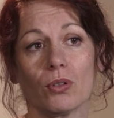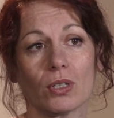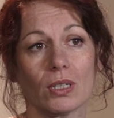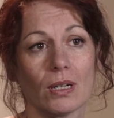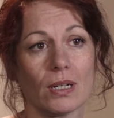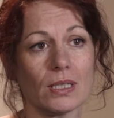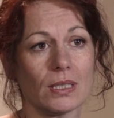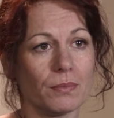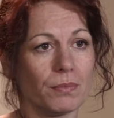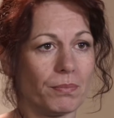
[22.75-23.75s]

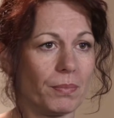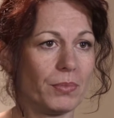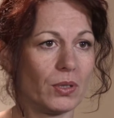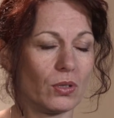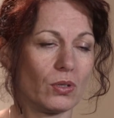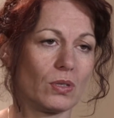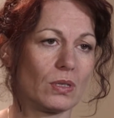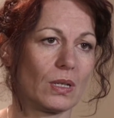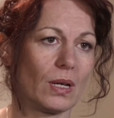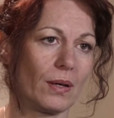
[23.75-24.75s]
organised
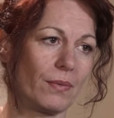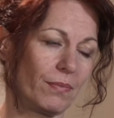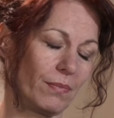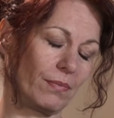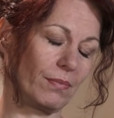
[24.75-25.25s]
because um,